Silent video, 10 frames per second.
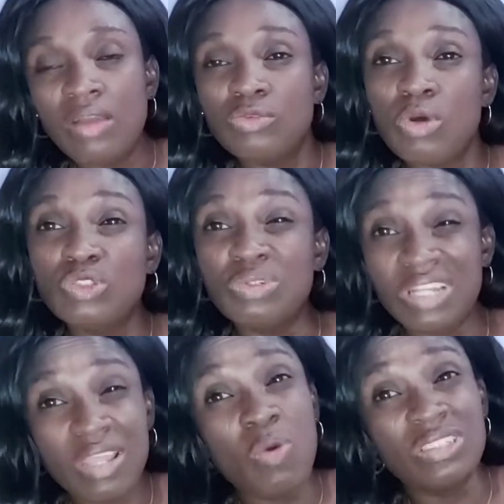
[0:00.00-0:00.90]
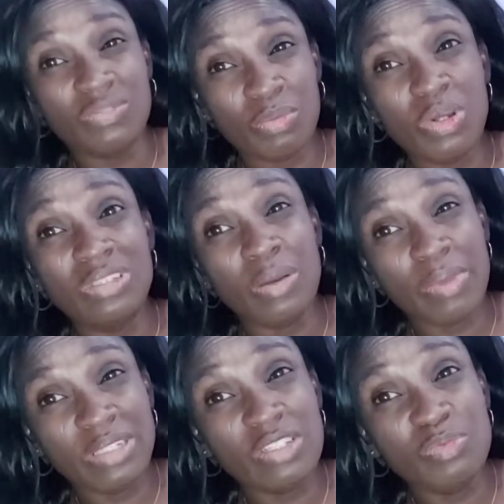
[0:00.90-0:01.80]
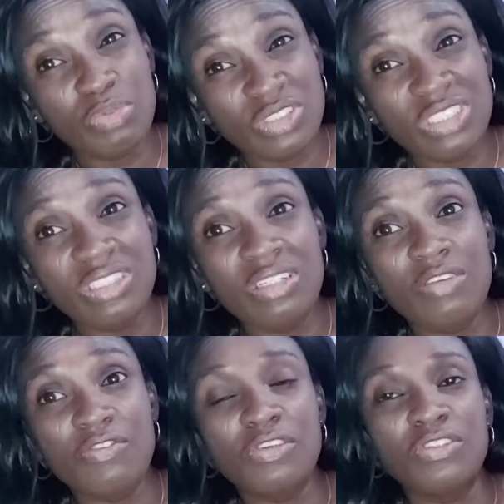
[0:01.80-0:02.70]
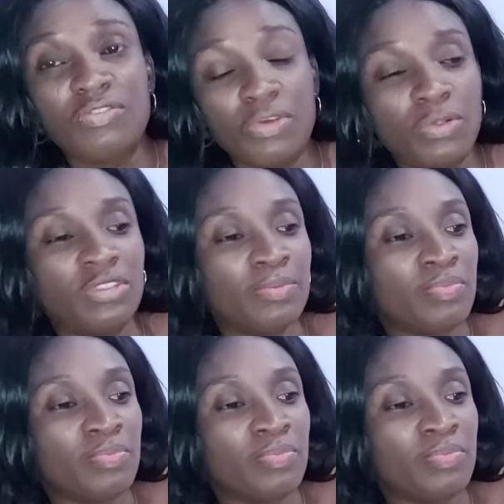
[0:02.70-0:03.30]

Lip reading: what we really want from God that we're just pushing in front of God.